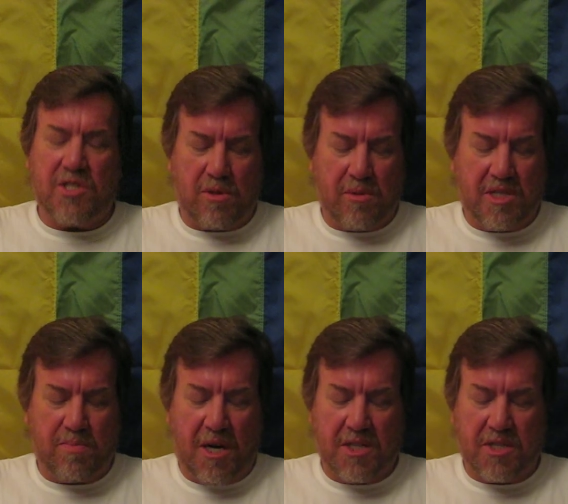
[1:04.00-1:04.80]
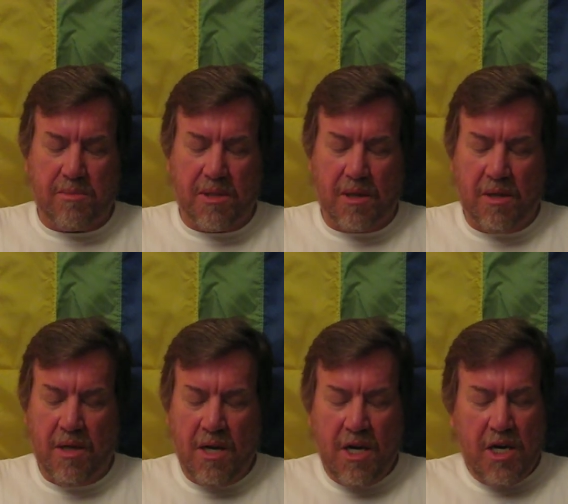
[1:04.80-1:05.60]
are responsible.
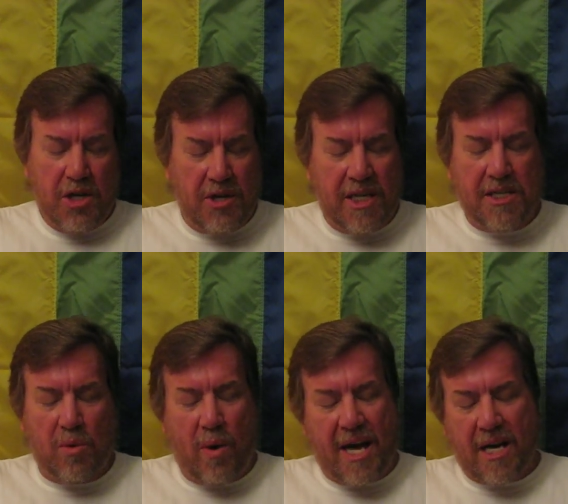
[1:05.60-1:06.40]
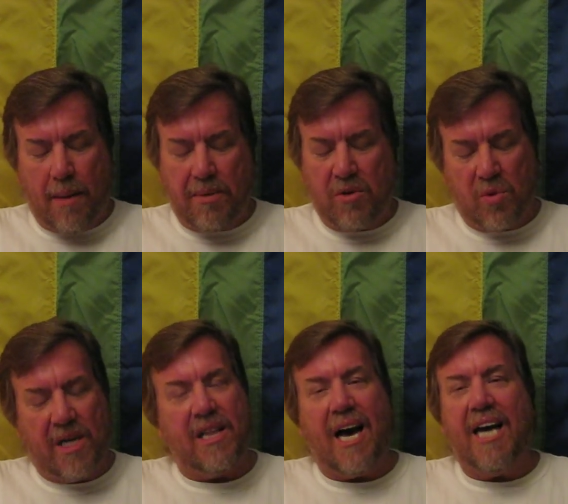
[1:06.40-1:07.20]
You need to wake up and
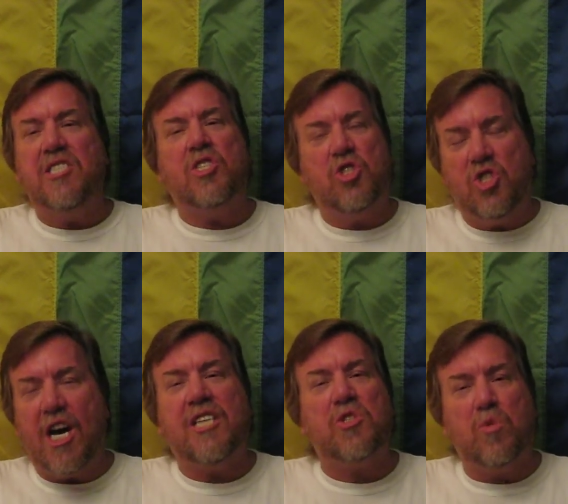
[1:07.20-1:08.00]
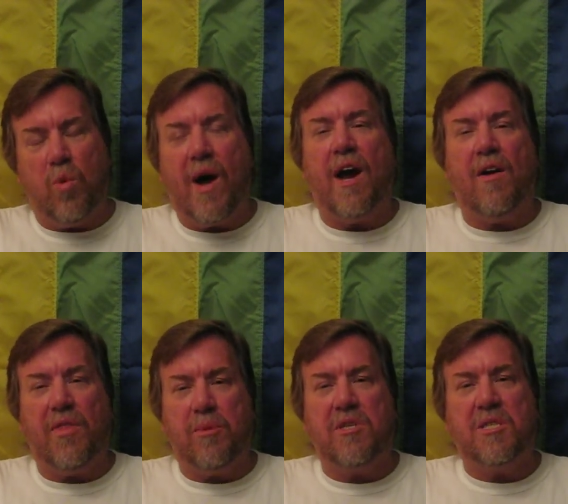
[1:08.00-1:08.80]
realize just where
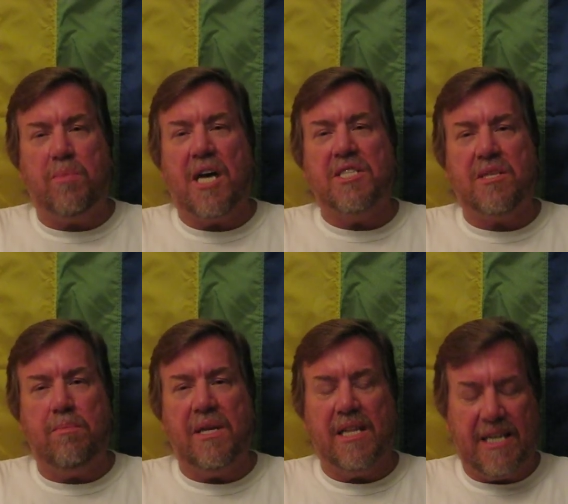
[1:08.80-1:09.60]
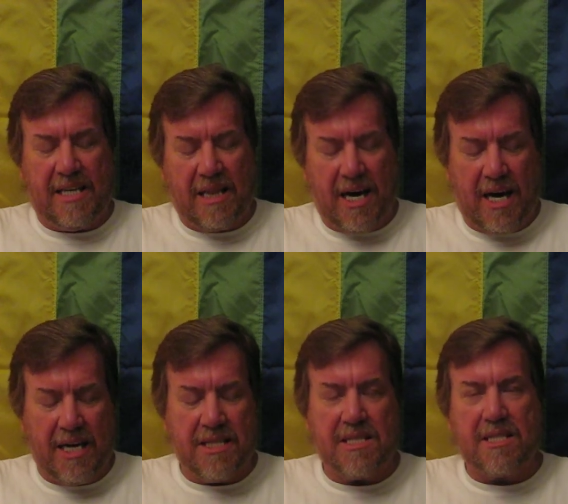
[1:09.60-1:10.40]
the responsibility
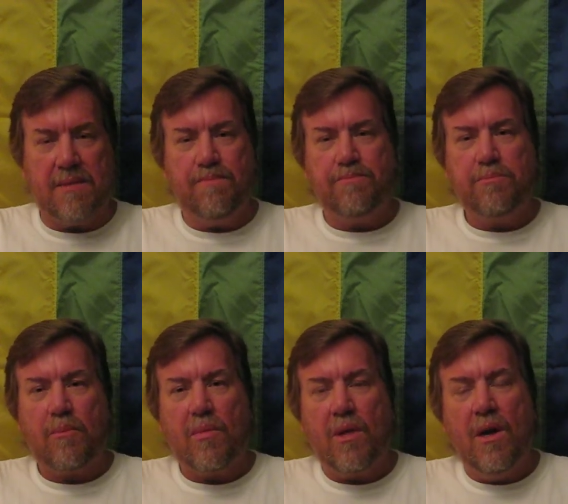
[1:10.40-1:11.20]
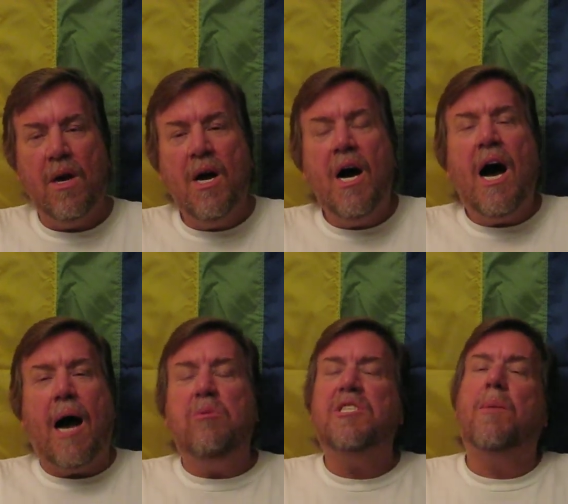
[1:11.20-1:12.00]
lies. I
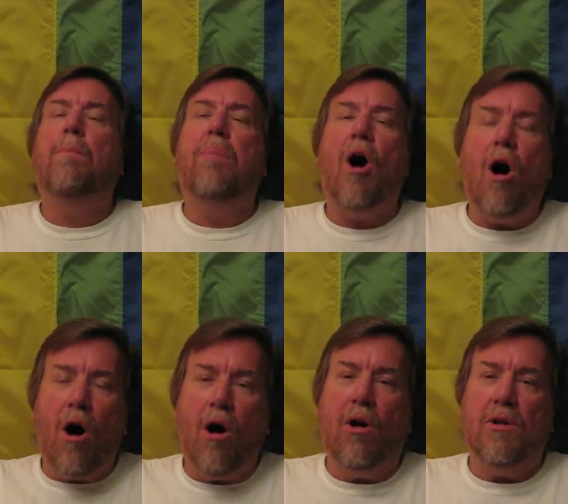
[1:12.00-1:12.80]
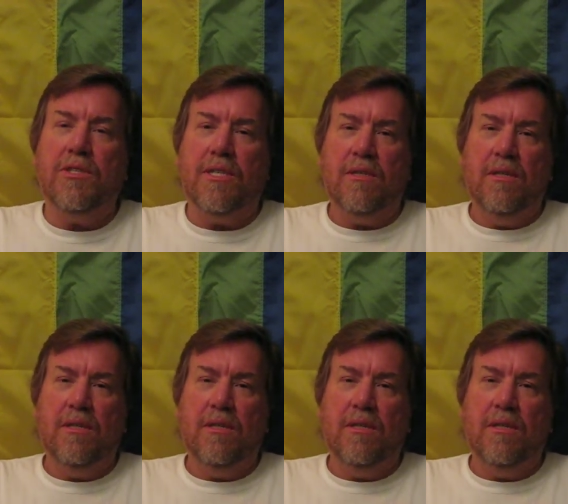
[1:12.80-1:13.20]
was appalled